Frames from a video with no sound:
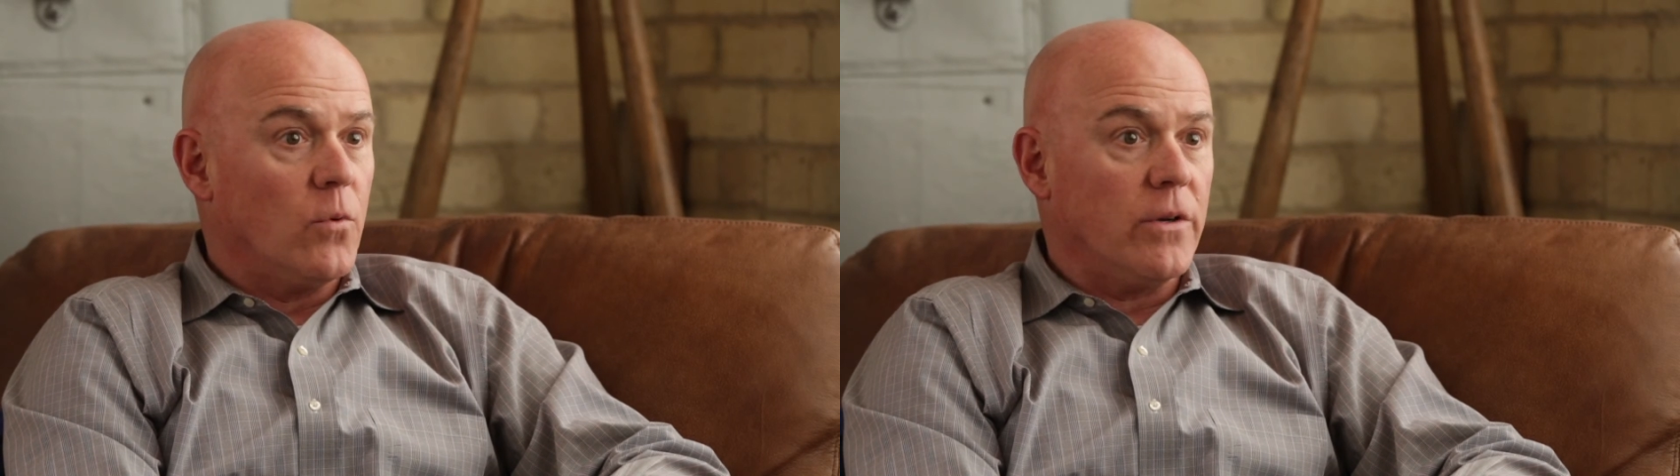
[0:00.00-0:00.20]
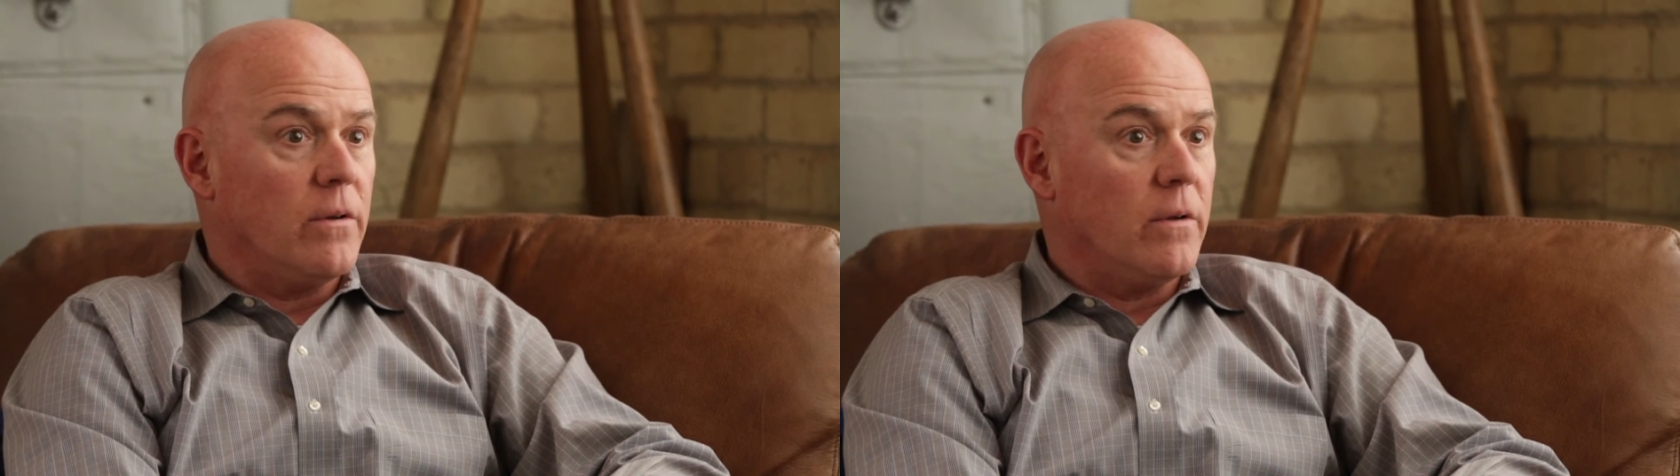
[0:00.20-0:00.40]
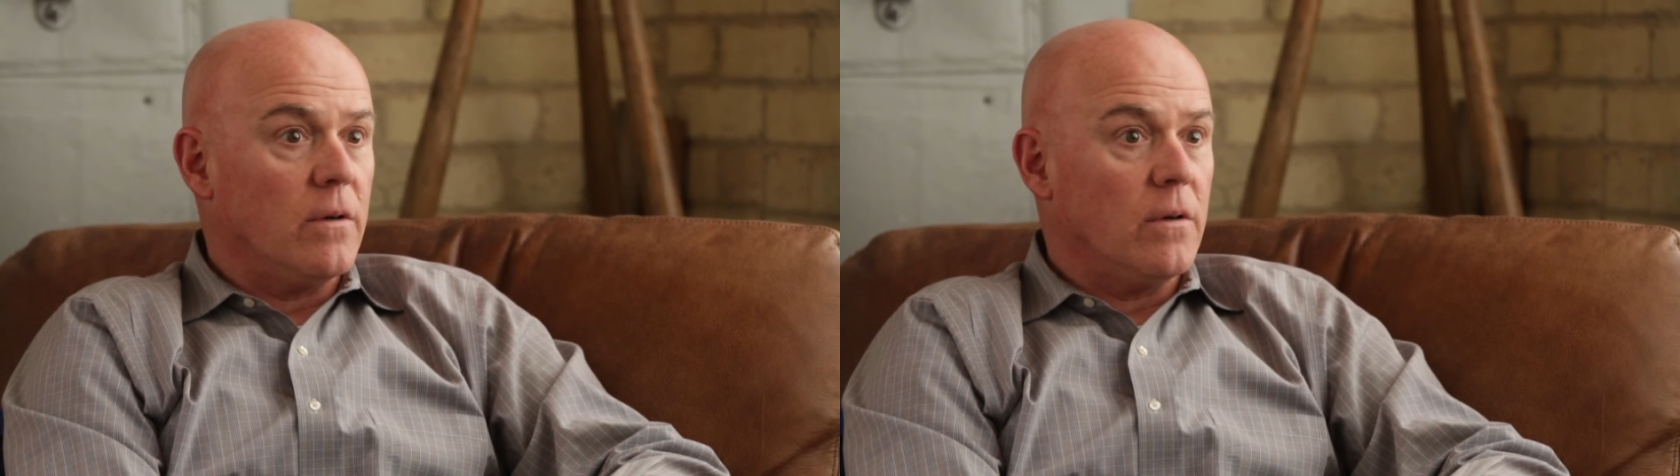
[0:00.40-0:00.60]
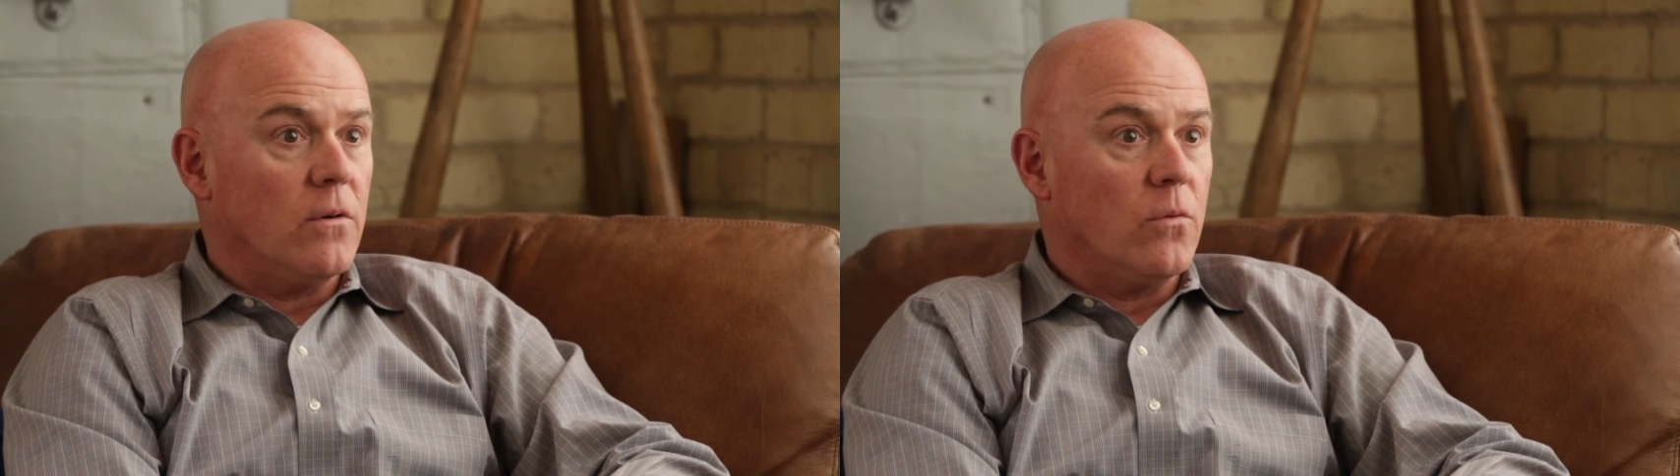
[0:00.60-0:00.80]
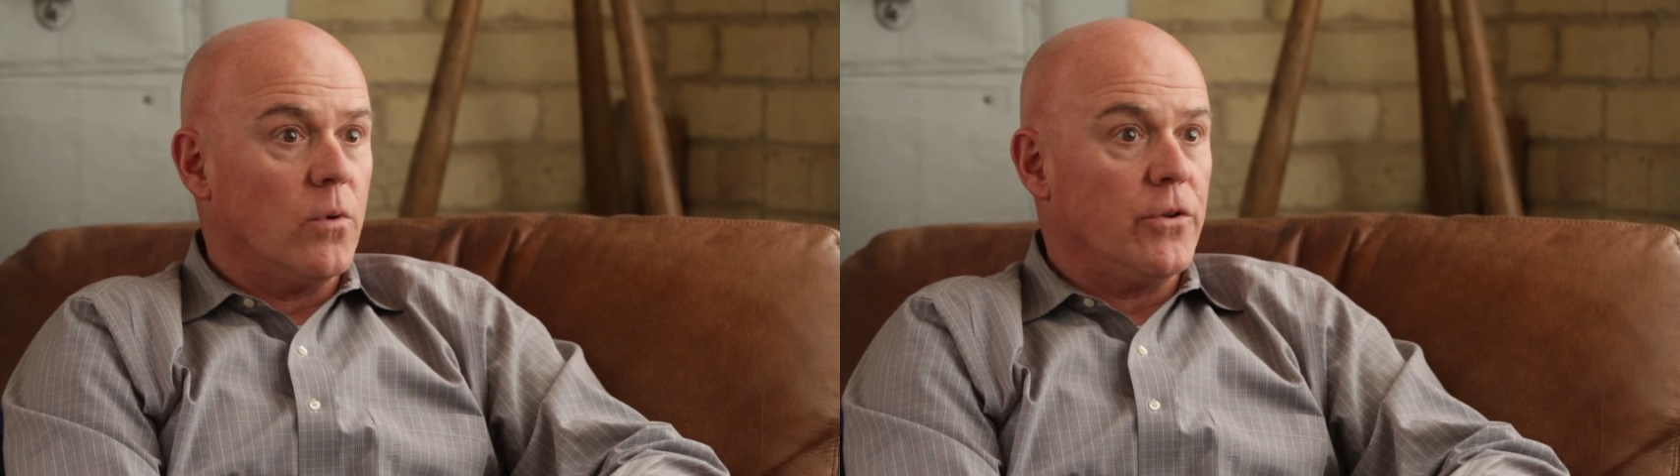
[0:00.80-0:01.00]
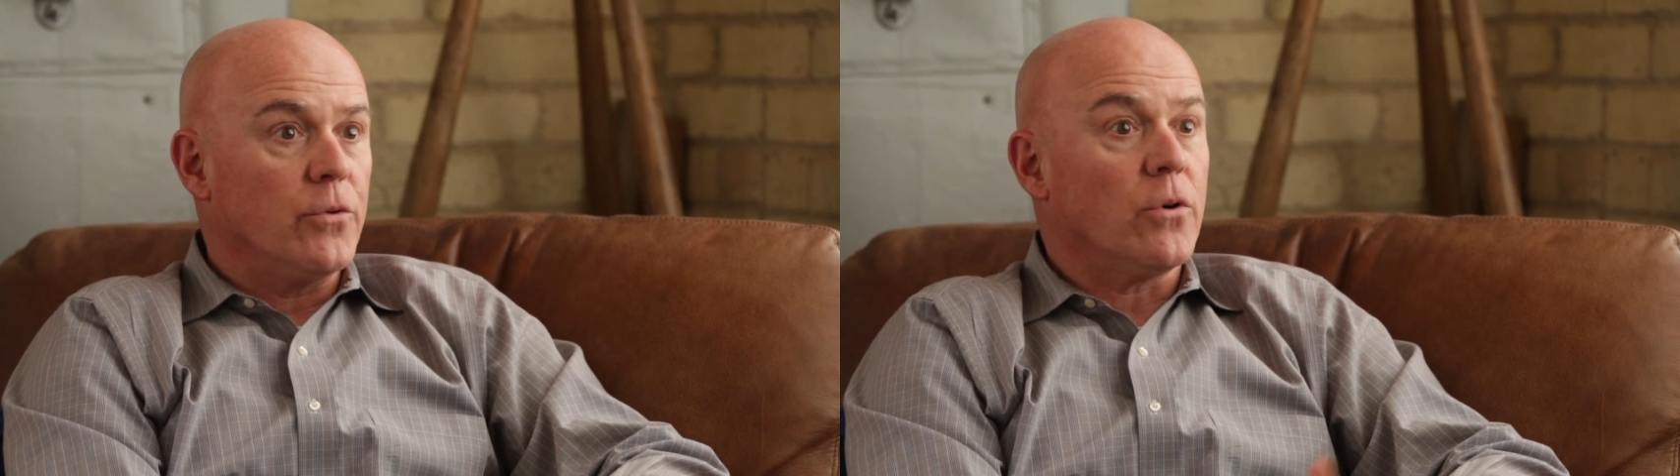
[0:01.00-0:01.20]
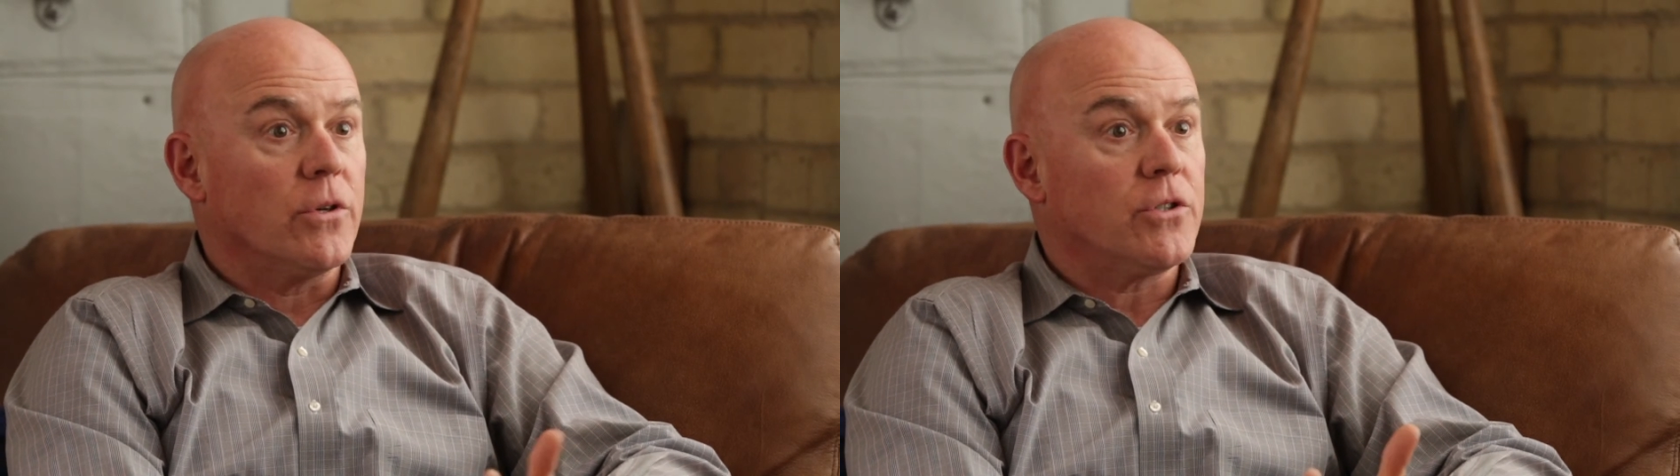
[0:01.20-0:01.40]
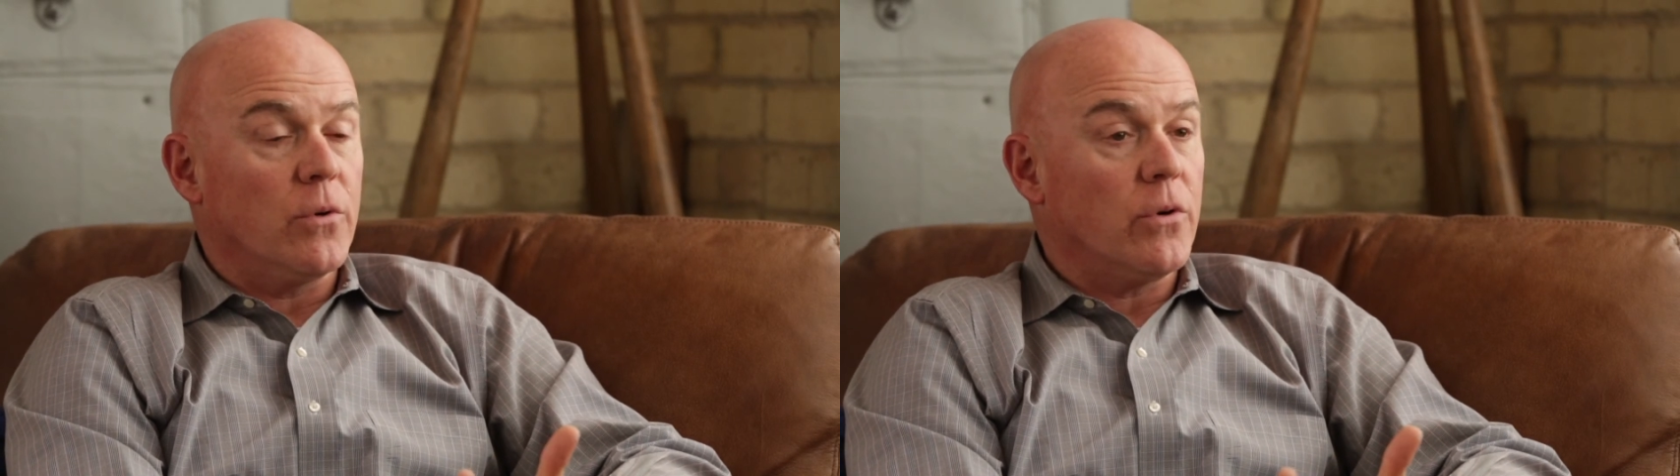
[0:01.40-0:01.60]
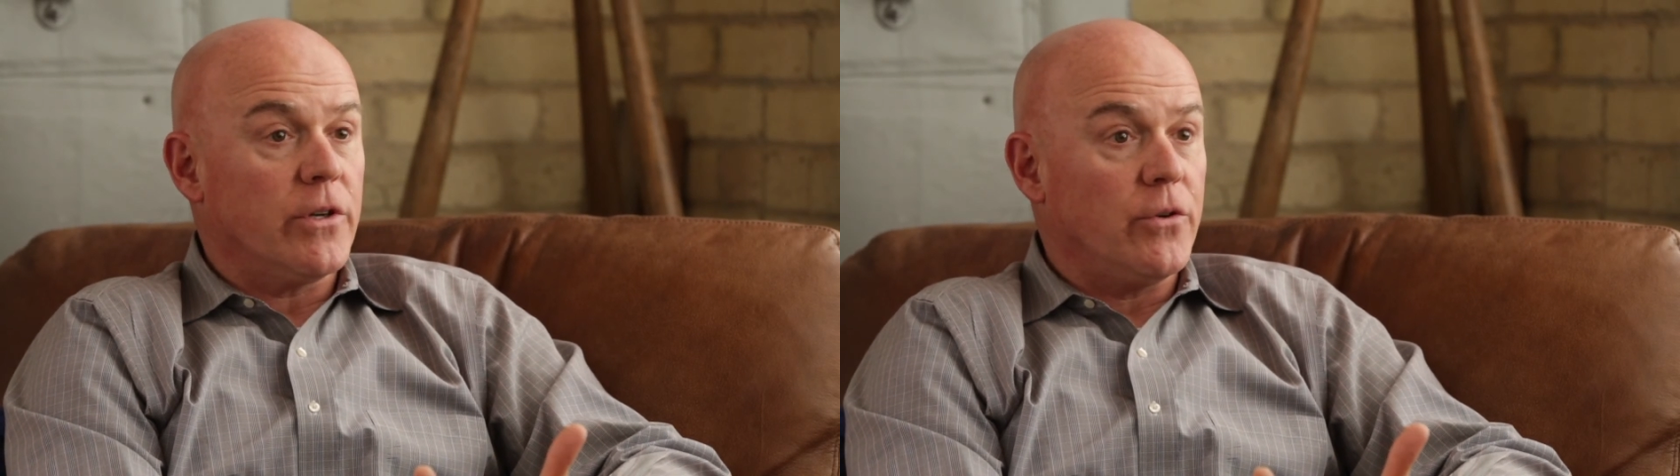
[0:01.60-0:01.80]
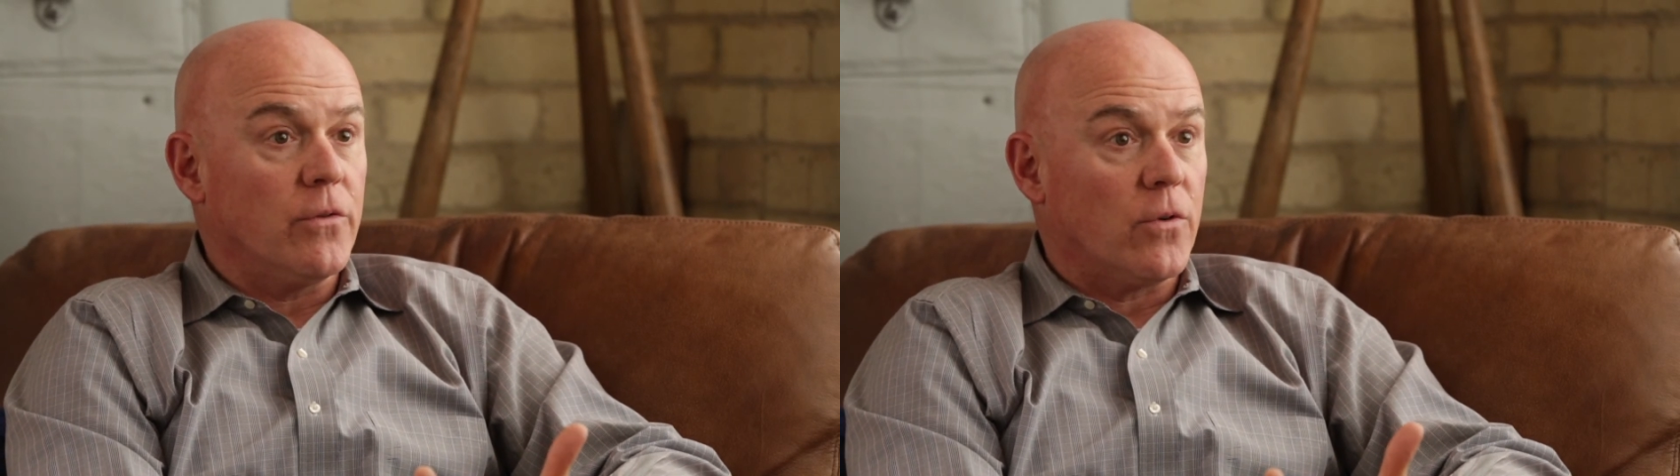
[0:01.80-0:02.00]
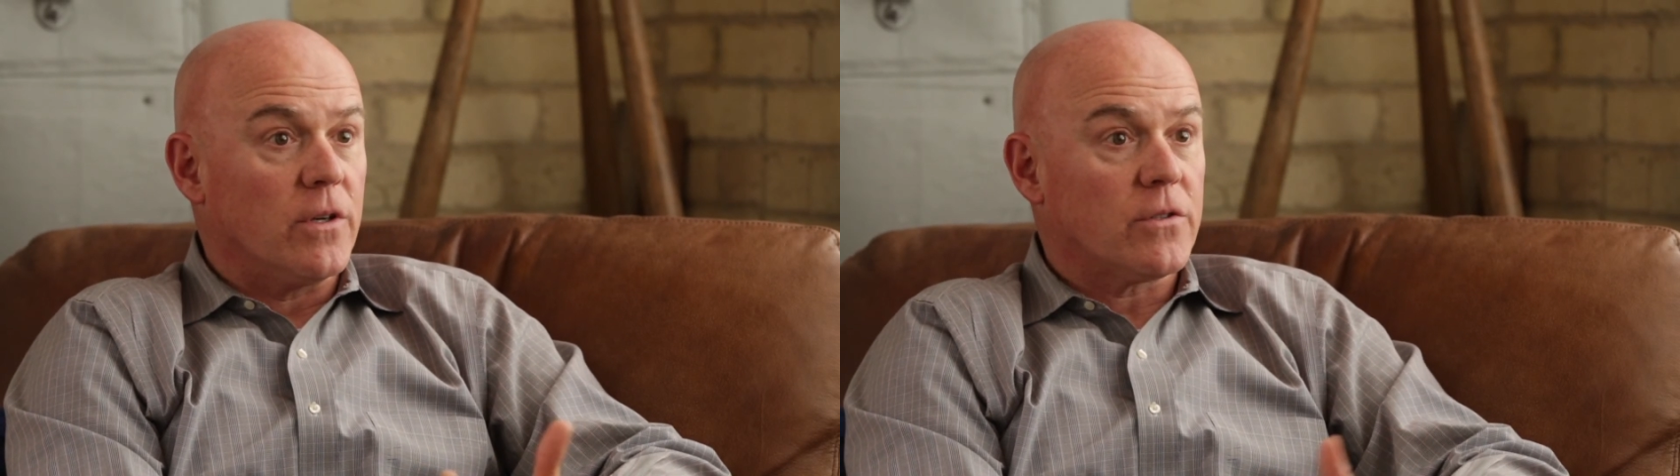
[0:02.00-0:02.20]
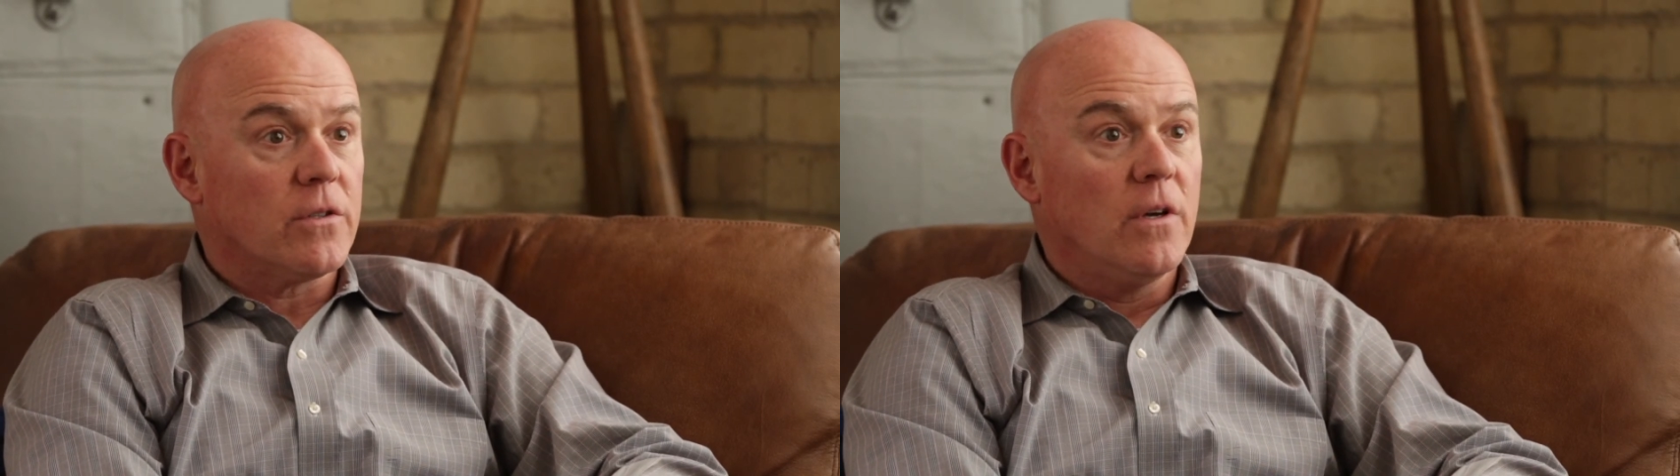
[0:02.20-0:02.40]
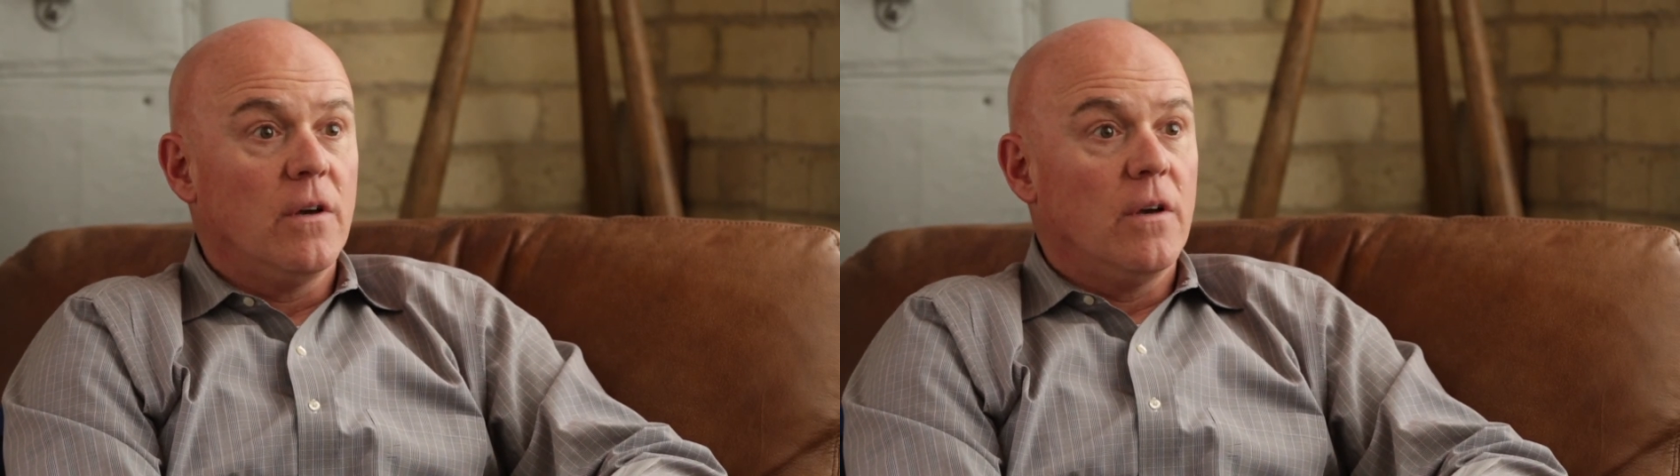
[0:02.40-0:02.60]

what you told us you were going to do for us.